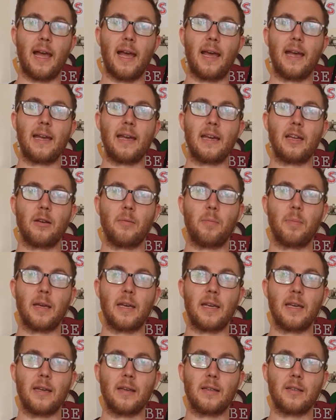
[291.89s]
A and
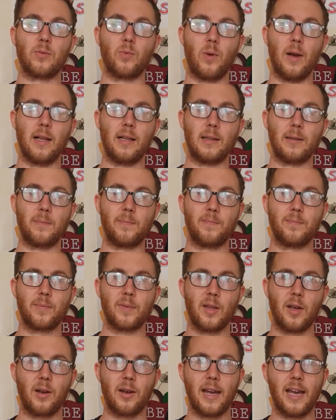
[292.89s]
B as well.
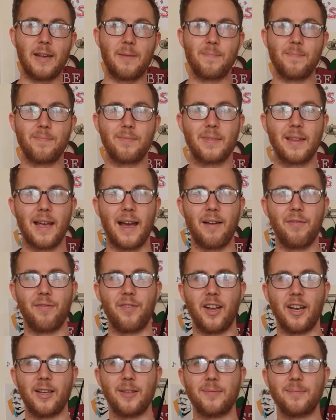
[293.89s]
Okay, have
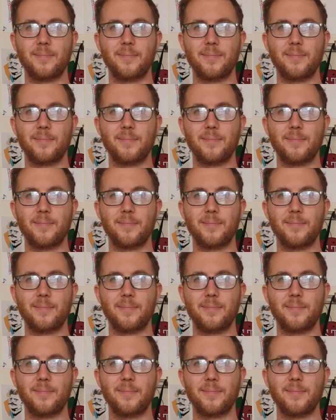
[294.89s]
fun.